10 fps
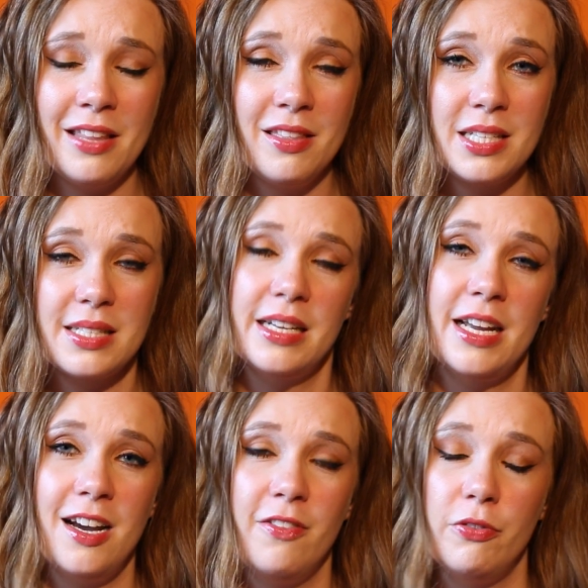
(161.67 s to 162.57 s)
this and
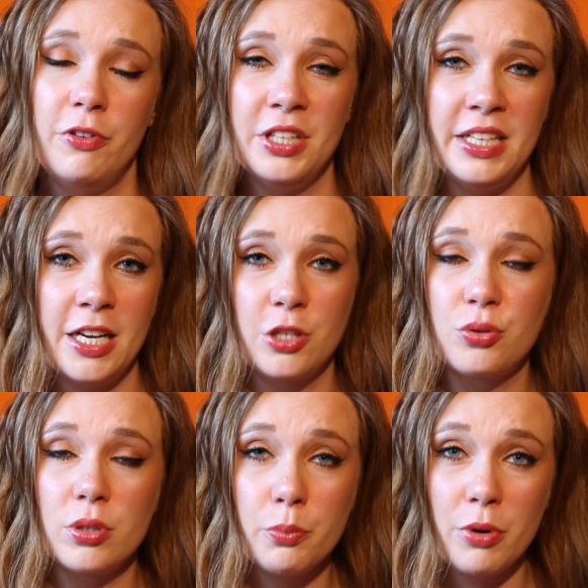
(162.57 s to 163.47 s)
have a very
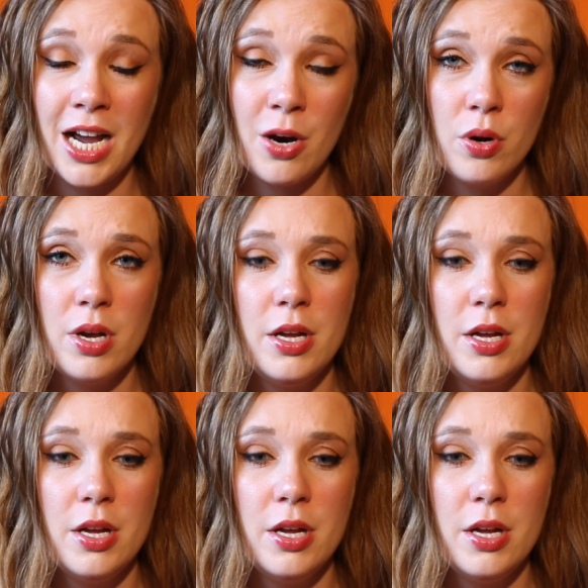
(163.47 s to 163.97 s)
natural brow.